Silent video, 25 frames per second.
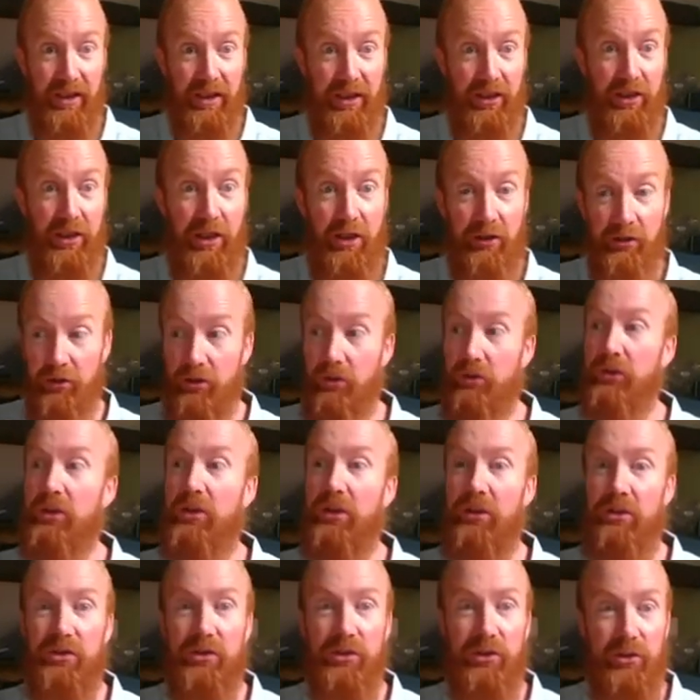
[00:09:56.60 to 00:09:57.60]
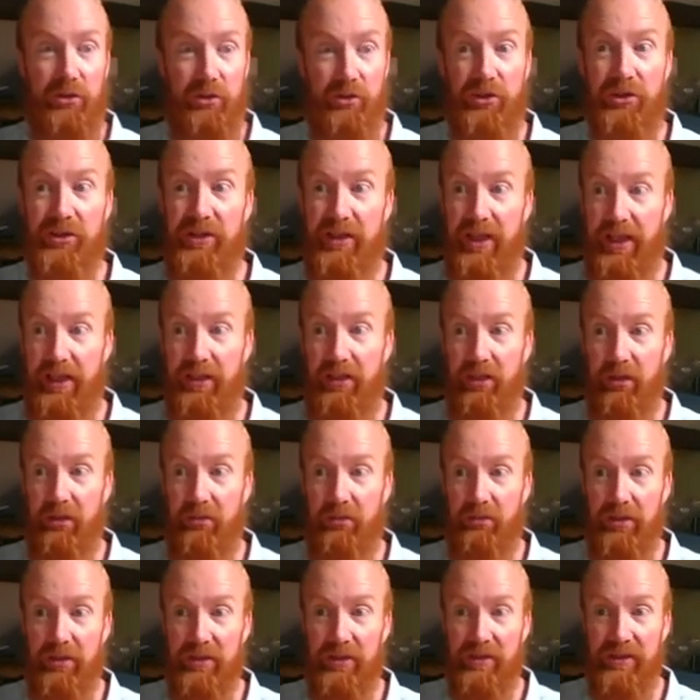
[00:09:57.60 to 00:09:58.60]
your users, your
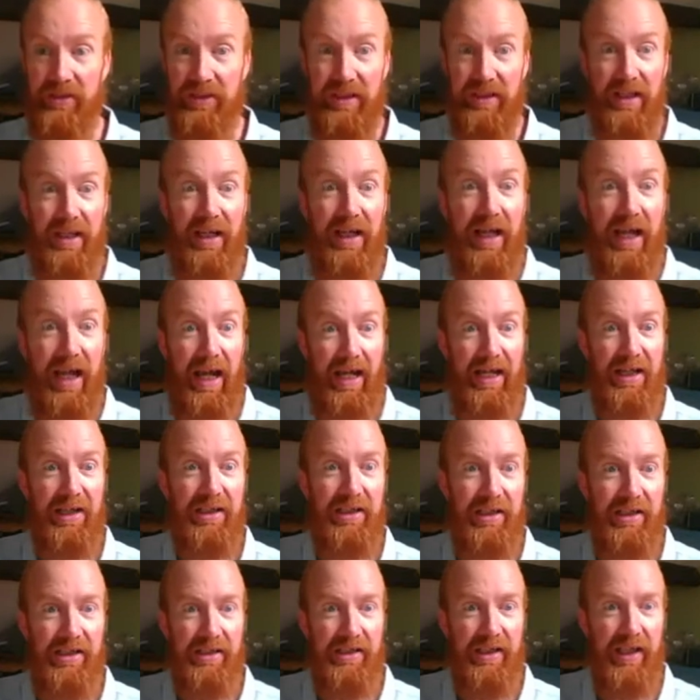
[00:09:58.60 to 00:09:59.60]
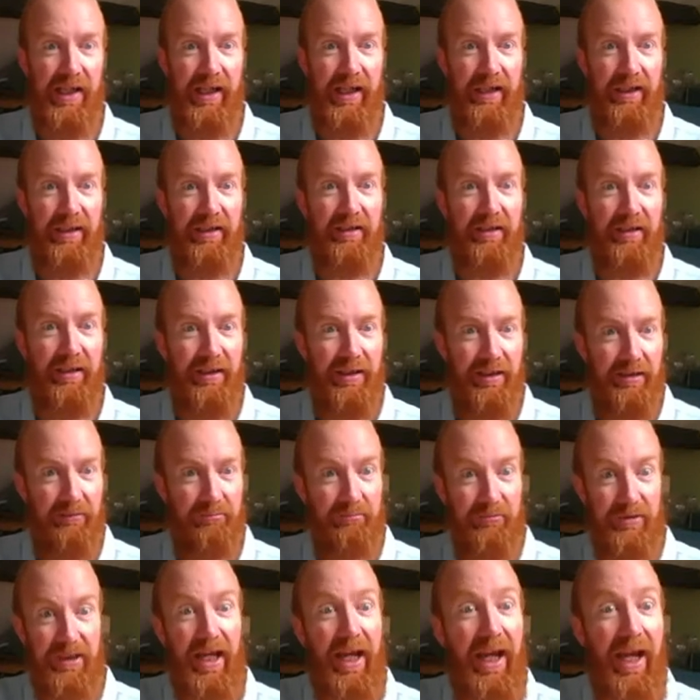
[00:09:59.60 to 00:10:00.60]
stakeholders actually say,
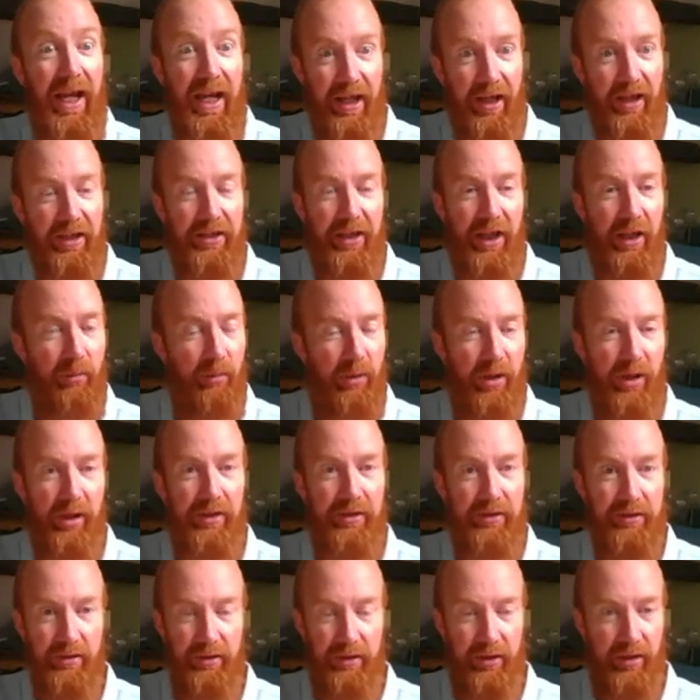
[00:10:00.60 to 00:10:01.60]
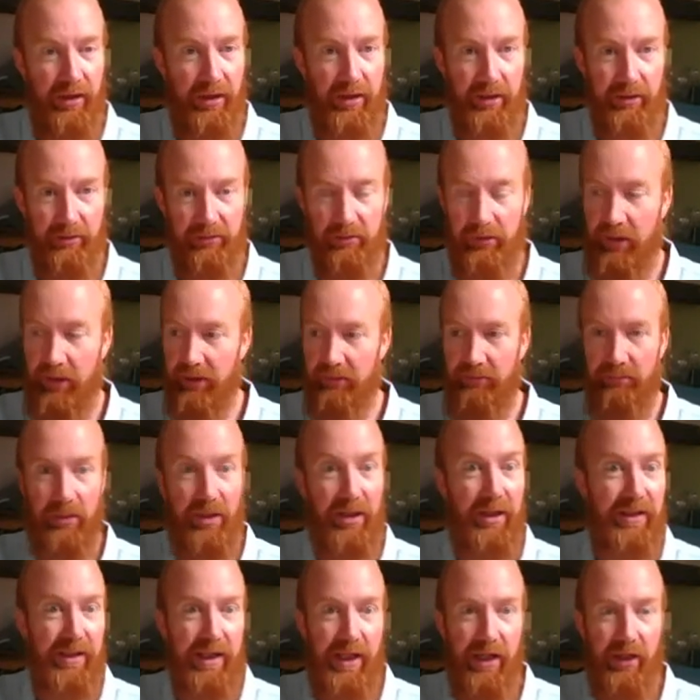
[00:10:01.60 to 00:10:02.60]
yeah, no, I'd
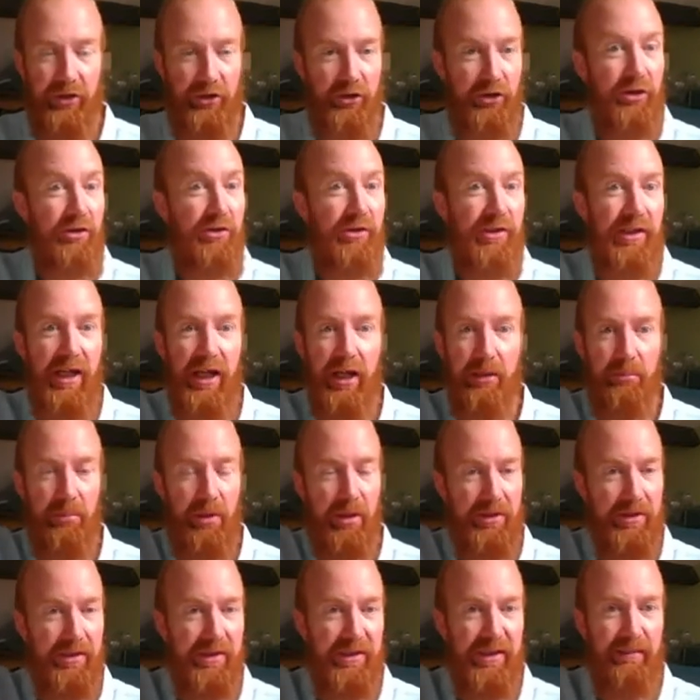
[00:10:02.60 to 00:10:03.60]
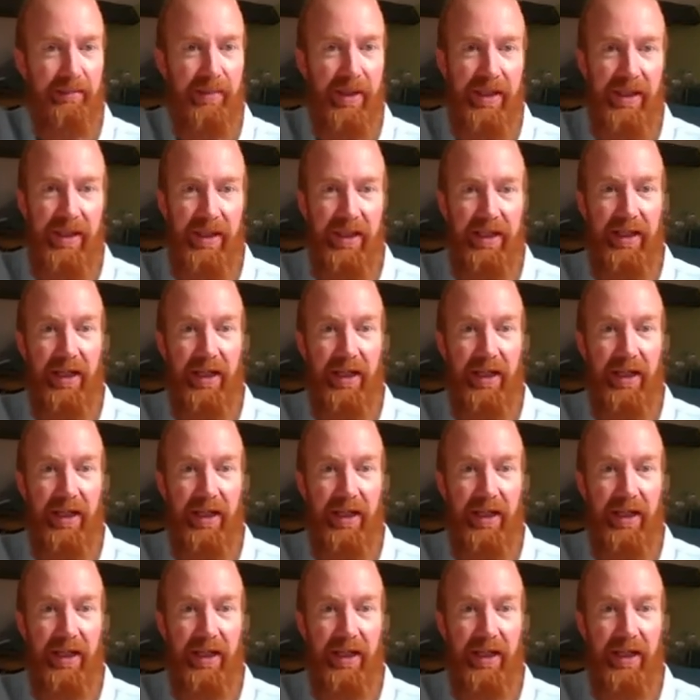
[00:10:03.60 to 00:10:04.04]
buy that, I'd use it, I'd participate in it,